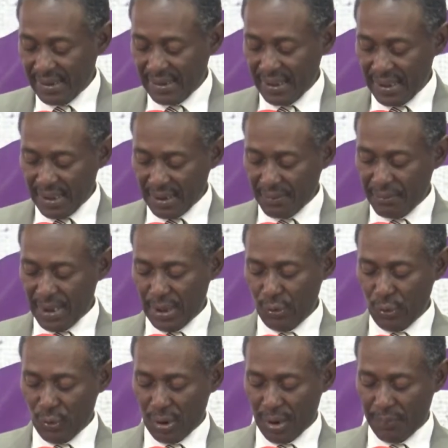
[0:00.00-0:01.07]
Take my
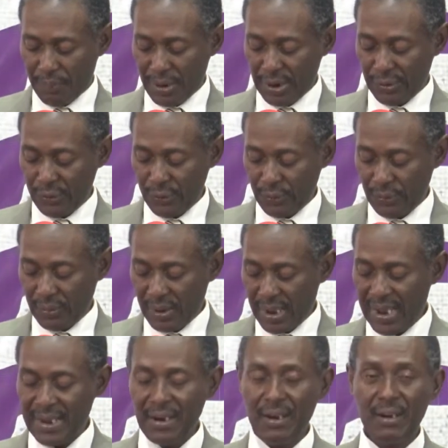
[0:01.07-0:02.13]
yoke upon you
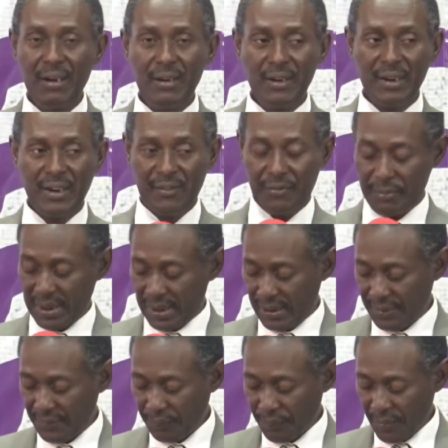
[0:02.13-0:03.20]
and learn of me,
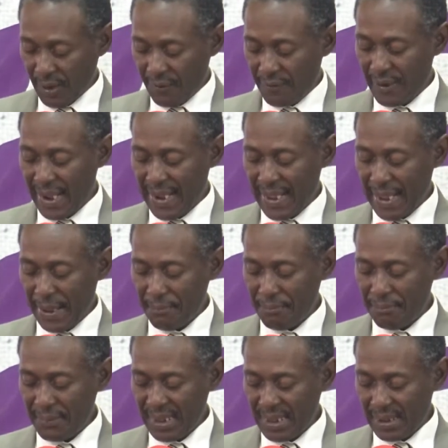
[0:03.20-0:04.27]
for I
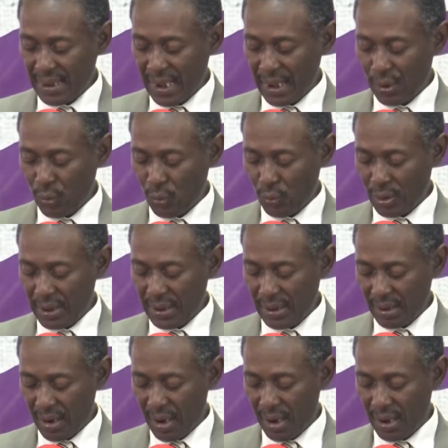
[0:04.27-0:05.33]
am meek and lowly in
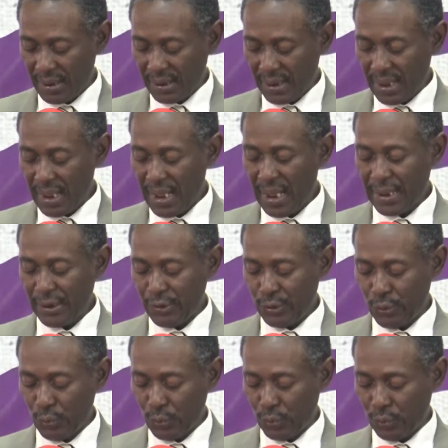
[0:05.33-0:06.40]
heart, and
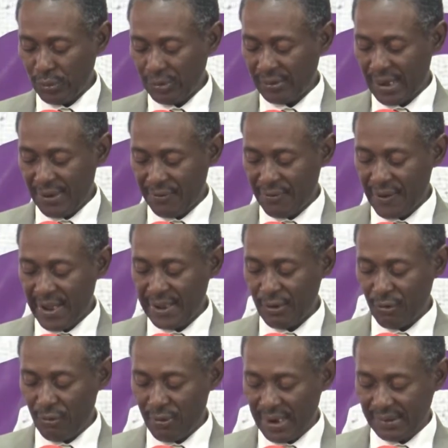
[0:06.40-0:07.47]
you shall
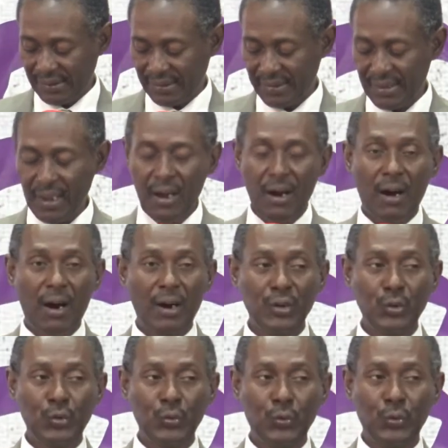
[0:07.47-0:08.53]
find rest
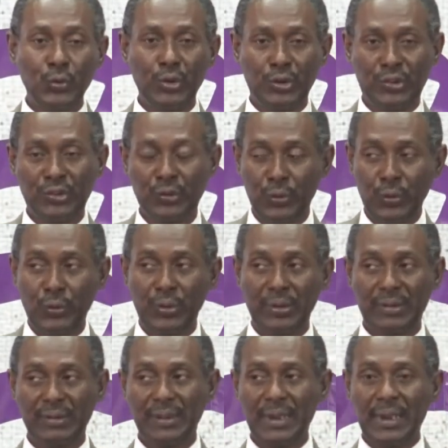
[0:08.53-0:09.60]
unto your
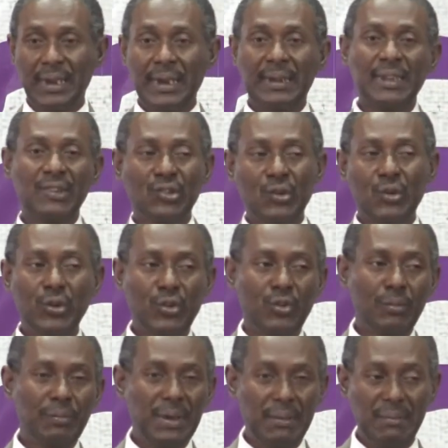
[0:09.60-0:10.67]
souls. It is good to
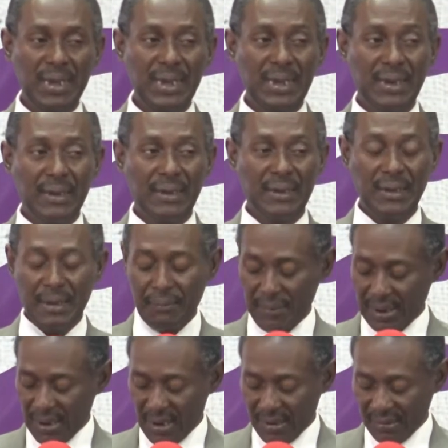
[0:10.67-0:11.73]
be meek
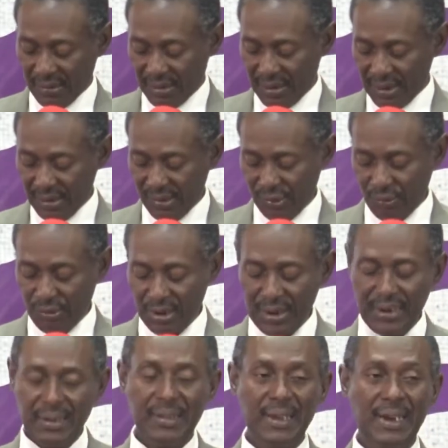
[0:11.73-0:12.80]
because this
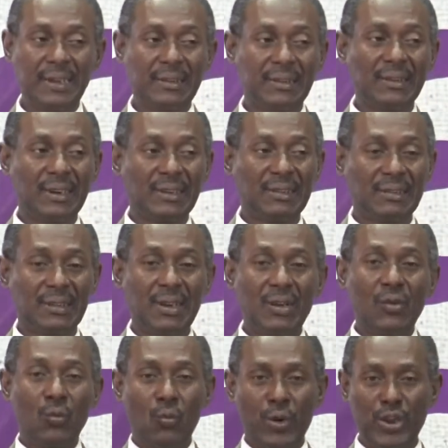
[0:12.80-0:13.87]
reading tells us
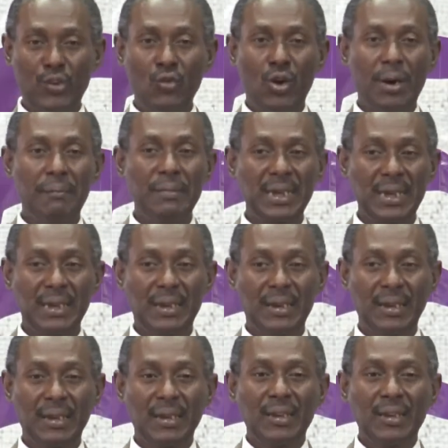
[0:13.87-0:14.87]
when you are meek,